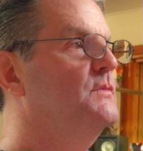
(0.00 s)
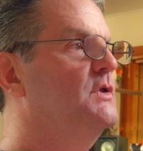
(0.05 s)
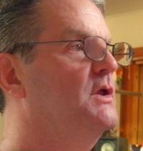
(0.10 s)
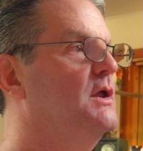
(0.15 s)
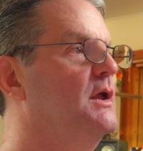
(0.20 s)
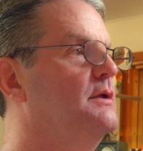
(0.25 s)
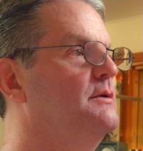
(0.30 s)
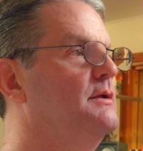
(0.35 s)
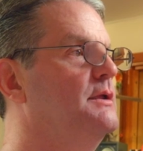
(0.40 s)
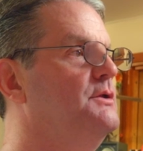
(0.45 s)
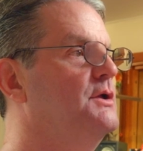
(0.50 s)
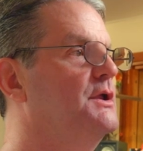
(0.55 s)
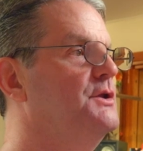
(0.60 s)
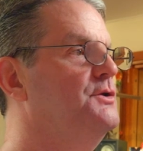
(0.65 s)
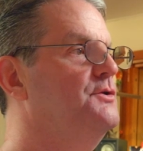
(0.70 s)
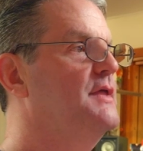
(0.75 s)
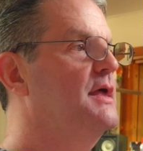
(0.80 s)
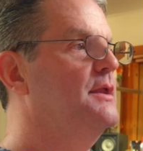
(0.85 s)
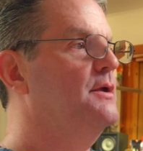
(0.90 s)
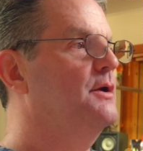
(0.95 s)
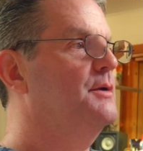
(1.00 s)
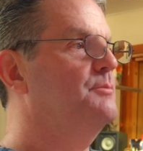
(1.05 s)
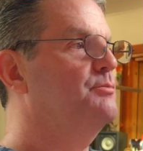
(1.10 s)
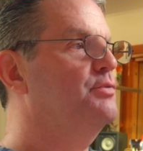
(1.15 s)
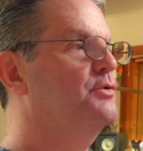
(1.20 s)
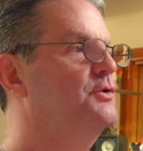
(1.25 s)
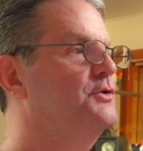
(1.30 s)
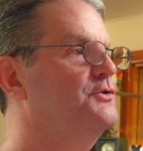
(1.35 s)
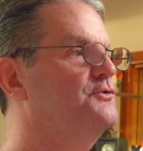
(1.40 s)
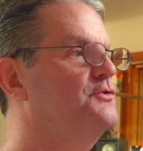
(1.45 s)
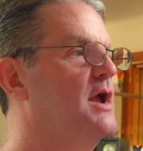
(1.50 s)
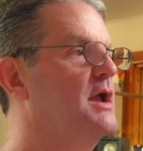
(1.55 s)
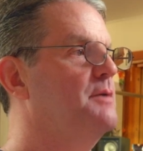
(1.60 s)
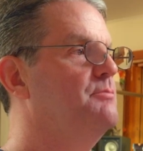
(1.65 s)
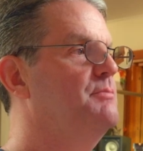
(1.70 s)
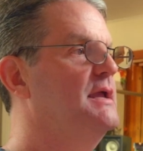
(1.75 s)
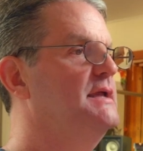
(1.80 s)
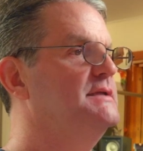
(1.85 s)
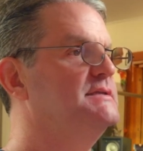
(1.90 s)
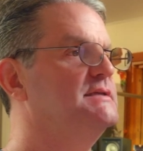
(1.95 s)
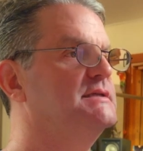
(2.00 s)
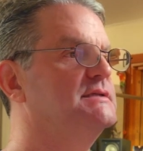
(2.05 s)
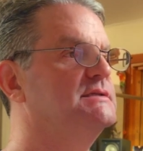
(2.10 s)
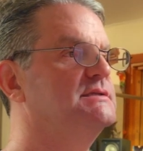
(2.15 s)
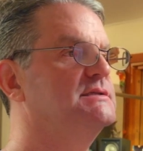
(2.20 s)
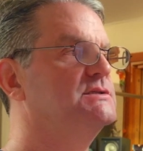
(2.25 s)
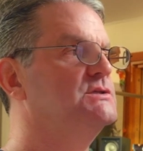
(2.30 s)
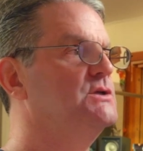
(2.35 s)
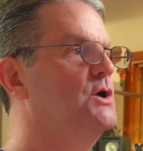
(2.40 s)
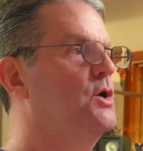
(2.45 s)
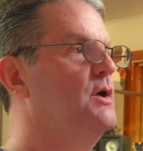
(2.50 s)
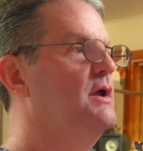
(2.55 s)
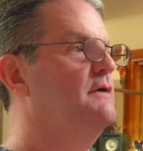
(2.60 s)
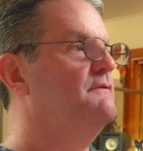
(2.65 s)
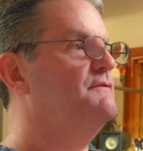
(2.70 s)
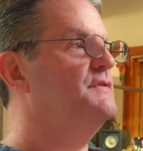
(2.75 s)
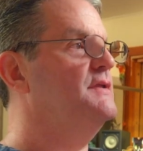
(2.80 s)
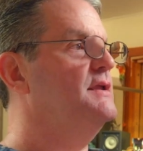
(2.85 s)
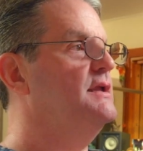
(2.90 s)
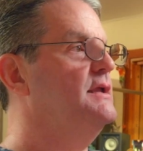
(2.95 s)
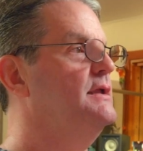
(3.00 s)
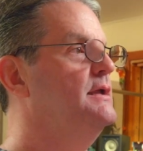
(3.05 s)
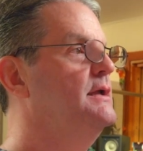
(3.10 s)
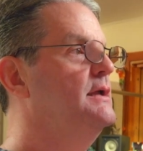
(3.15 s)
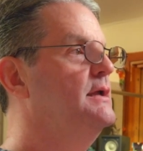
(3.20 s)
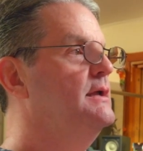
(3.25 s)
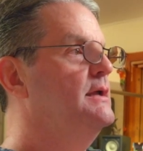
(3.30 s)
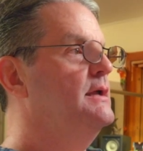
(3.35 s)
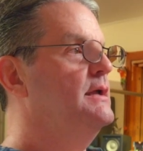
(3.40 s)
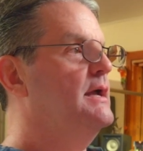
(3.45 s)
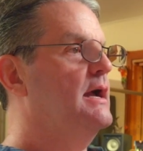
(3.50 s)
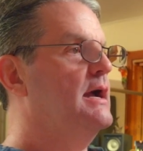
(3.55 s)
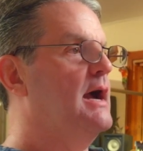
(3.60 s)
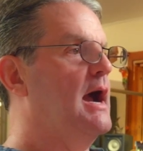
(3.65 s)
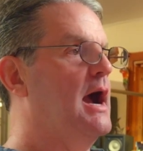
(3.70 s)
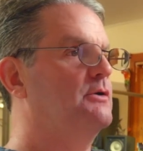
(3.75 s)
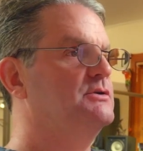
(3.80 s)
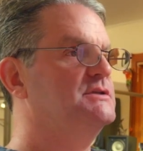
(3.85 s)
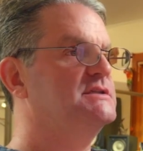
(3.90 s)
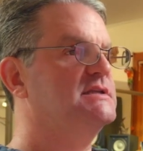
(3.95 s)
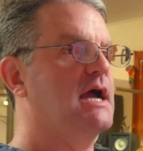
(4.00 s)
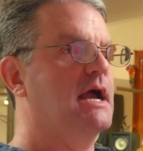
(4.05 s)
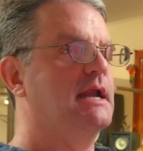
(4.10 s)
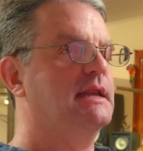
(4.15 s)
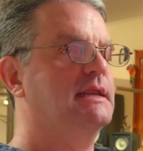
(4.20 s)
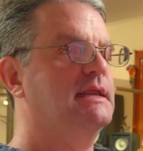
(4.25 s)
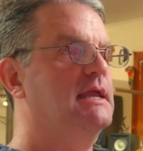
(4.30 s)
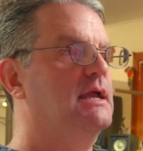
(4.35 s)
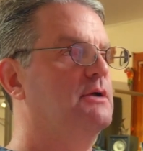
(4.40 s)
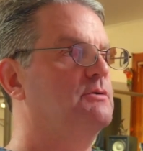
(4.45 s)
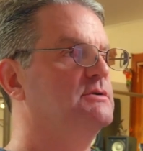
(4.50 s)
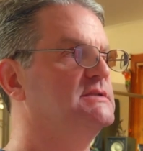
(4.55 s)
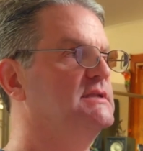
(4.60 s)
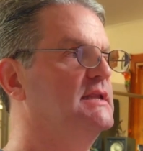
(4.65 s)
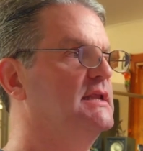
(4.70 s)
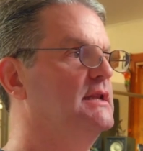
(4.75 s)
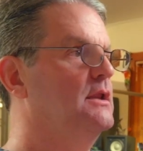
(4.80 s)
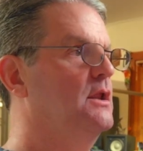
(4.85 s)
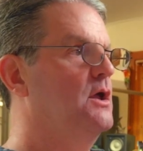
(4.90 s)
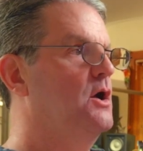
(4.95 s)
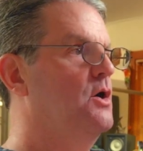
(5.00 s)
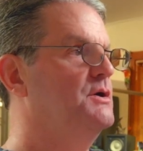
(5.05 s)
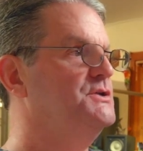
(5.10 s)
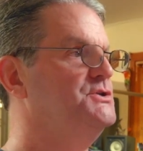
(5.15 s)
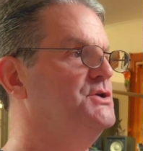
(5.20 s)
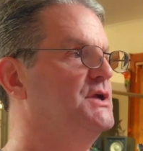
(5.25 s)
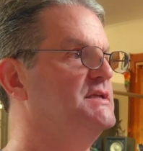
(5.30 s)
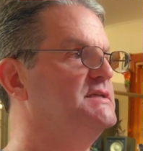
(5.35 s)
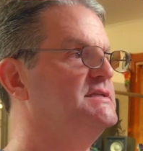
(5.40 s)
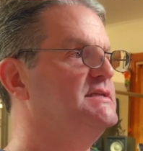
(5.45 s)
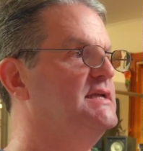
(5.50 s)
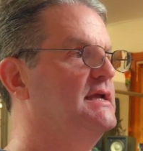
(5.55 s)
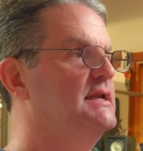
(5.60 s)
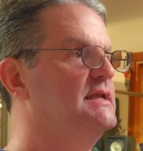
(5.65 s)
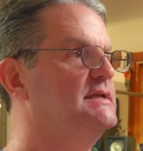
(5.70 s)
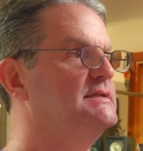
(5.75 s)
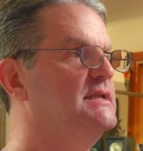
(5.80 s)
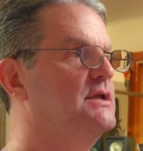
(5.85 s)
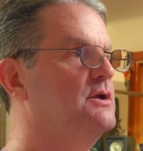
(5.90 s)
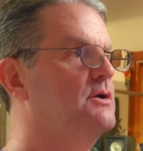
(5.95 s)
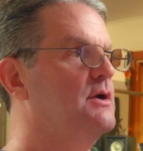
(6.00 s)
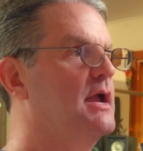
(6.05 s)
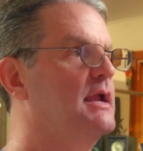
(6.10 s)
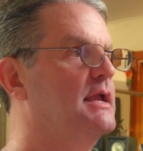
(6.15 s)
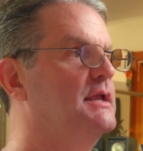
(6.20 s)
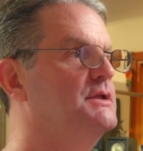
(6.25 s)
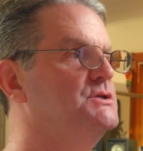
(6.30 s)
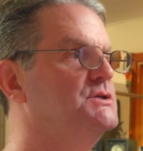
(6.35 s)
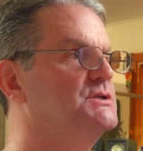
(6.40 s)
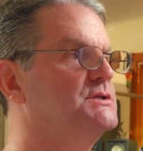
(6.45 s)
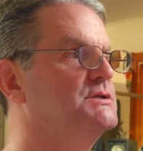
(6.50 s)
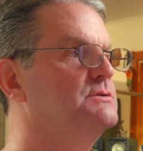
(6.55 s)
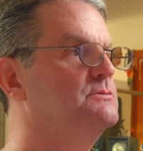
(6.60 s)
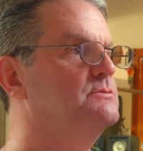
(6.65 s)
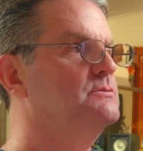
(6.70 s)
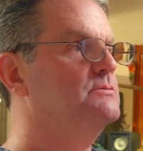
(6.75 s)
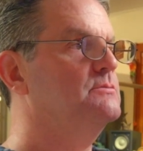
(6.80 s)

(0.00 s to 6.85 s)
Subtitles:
Okay, and you can do that on a per track basis. So if the outside kick was a little low, as you can see it is there, I can just,